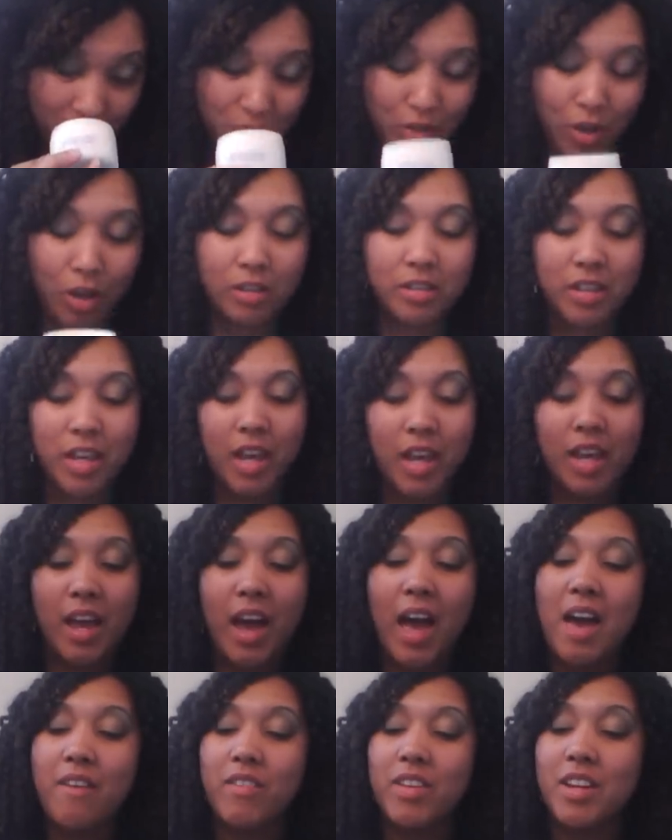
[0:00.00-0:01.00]
this all day.
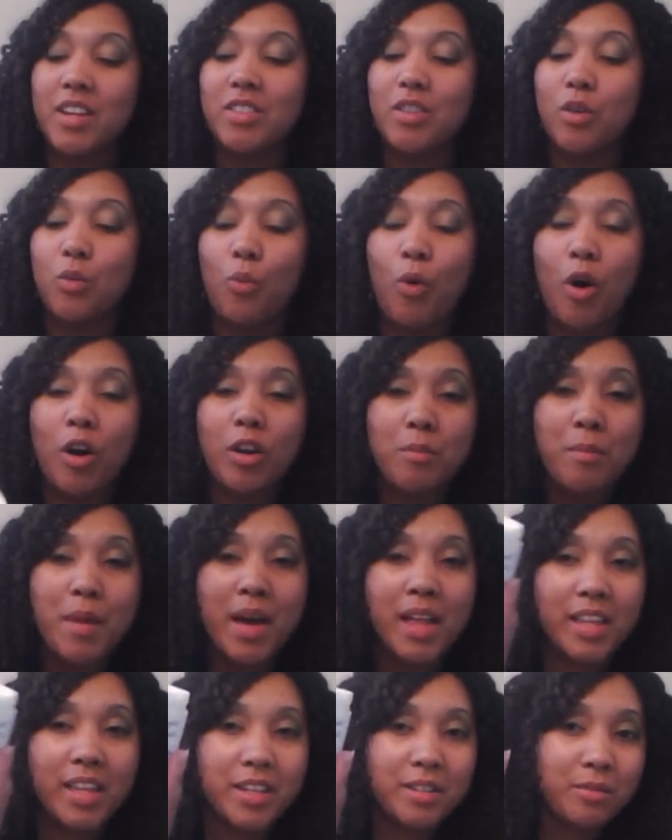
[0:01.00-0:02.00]
I have it in the
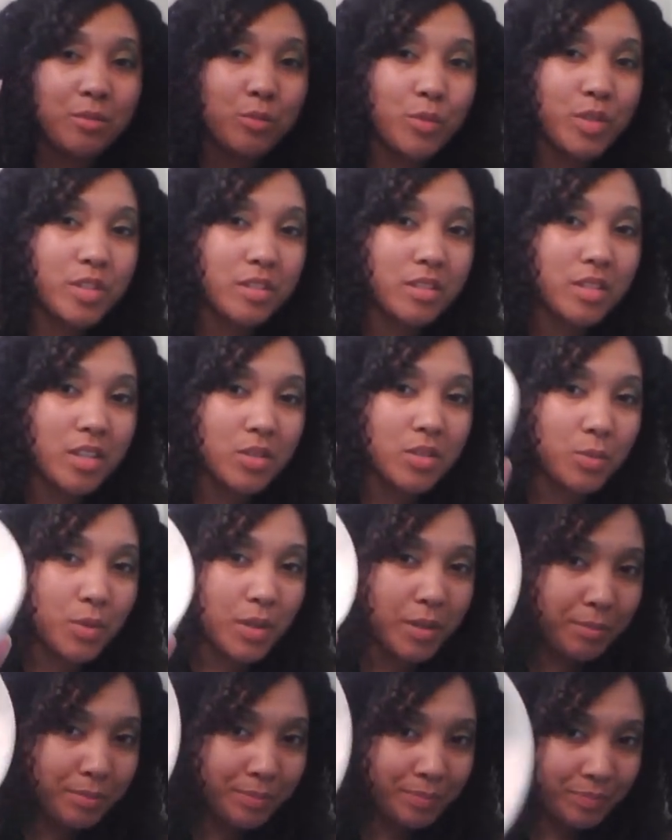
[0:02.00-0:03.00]
watermelon, which is this
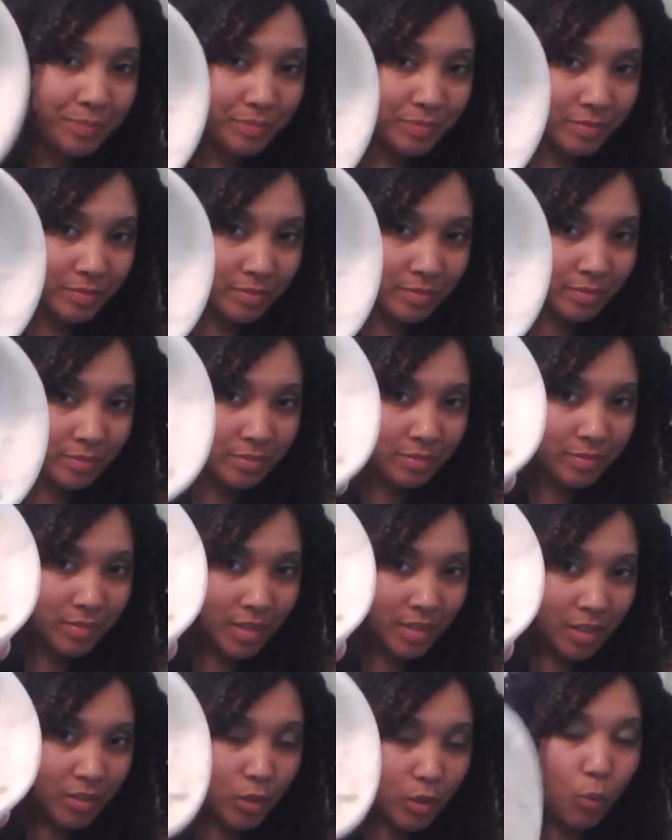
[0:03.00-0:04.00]
one.
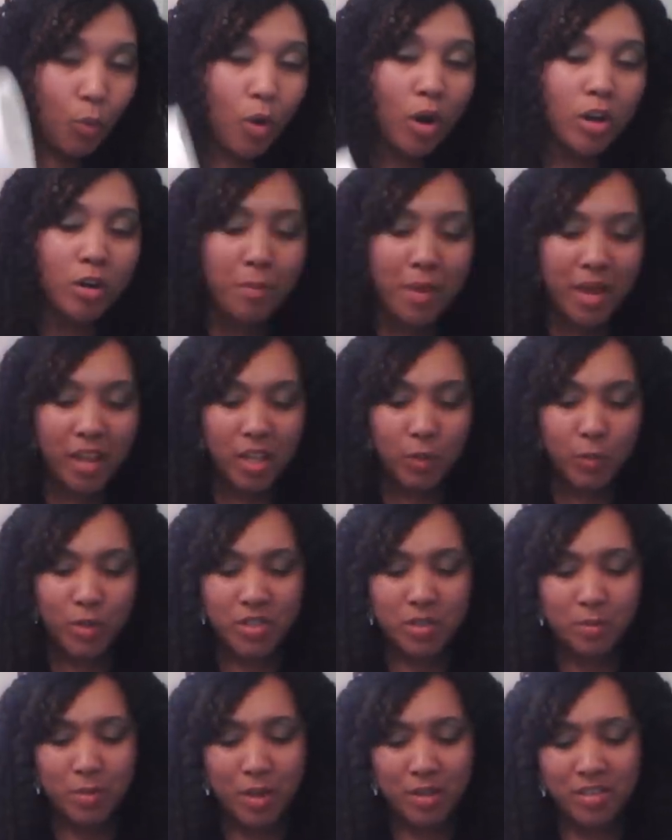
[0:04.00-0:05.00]
The watermelon, which
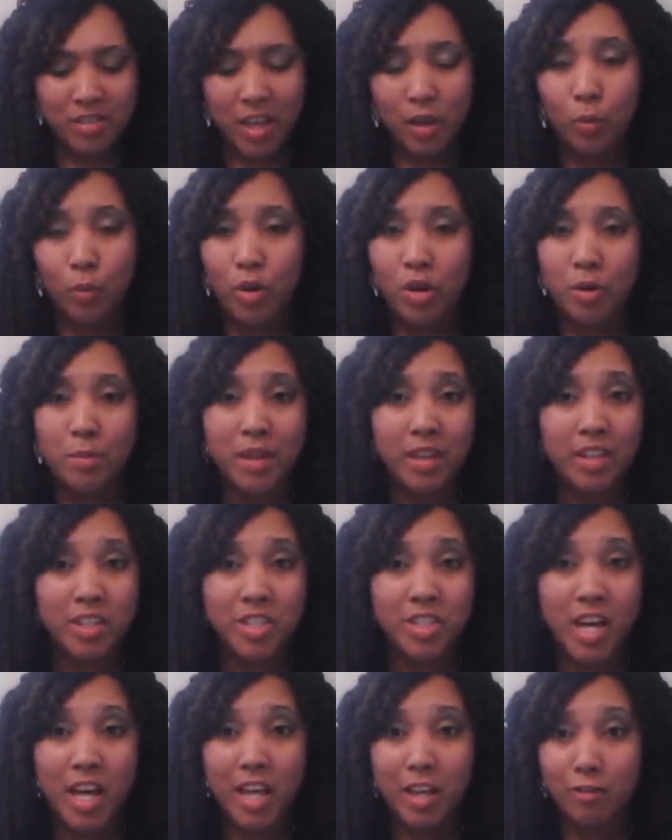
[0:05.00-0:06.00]
smells like
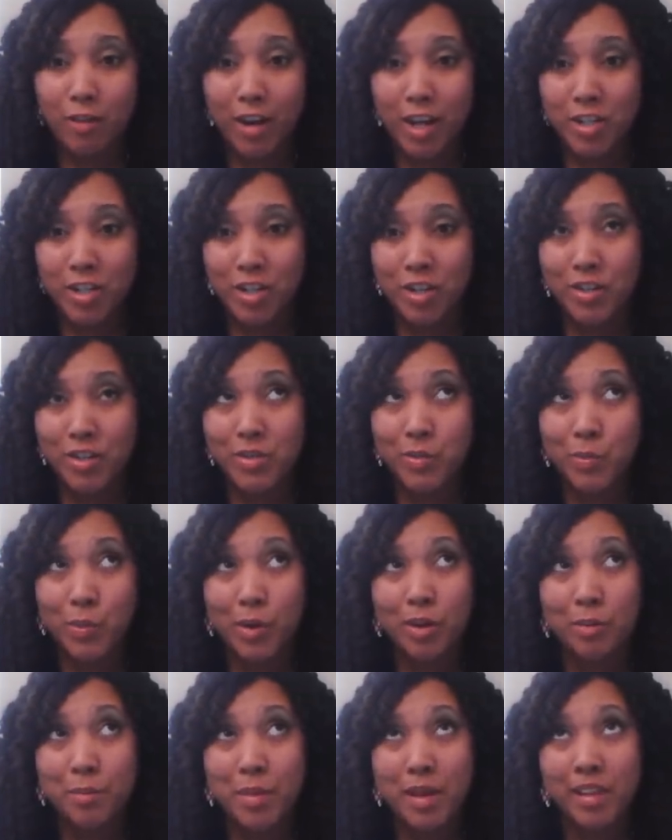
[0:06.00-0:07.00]
watermelon Jolly Ranchers,
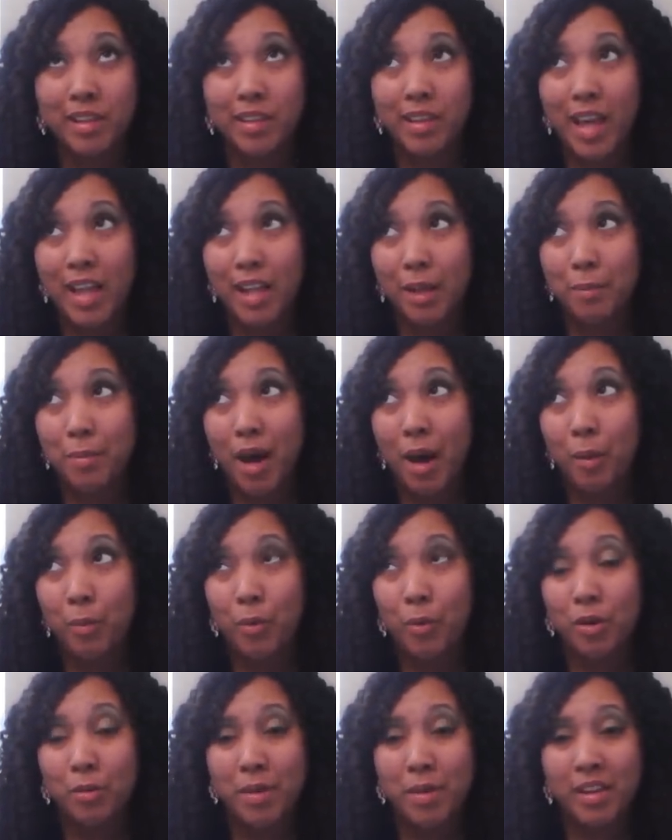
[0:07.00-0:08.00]
watermelon lollipop,
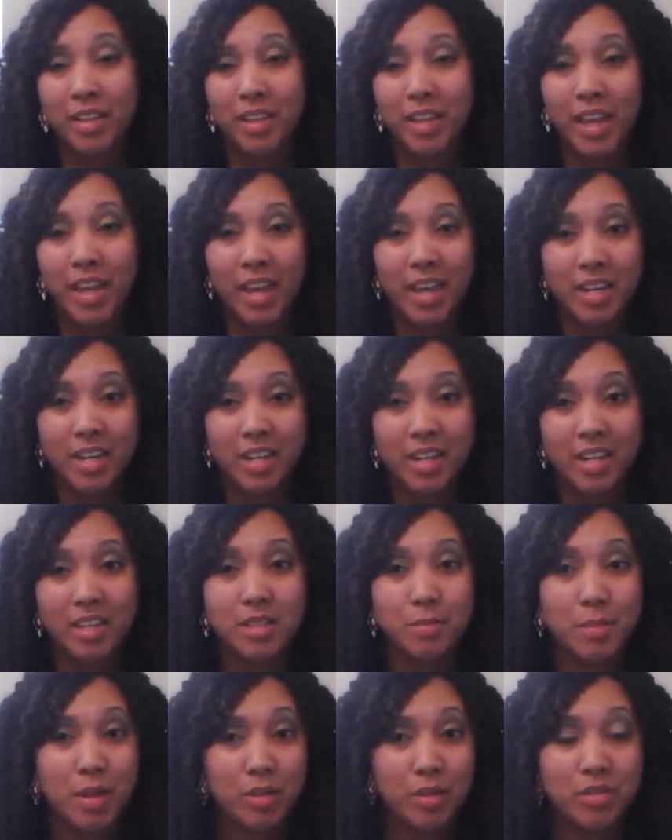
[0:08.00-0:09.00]
watermelon candy,
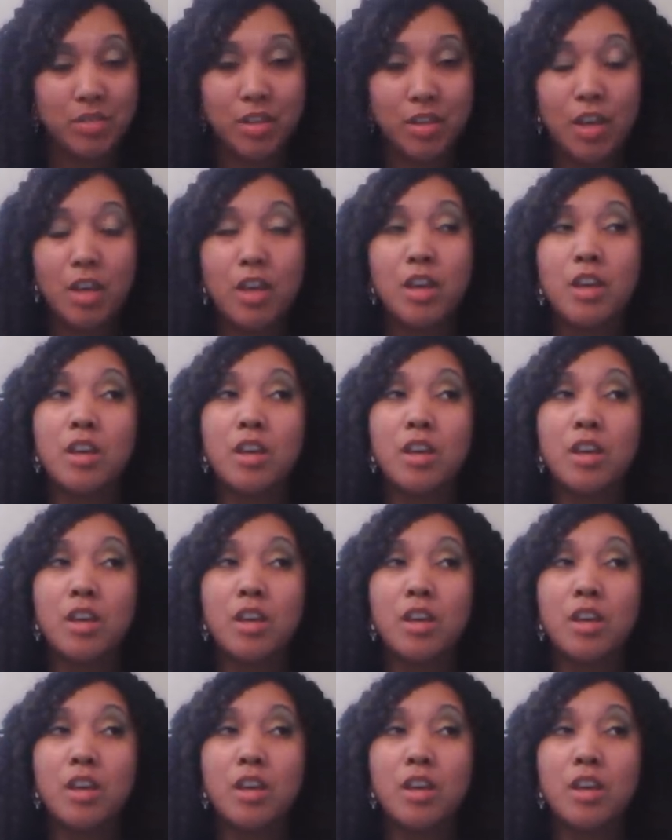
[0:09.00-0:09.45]
smells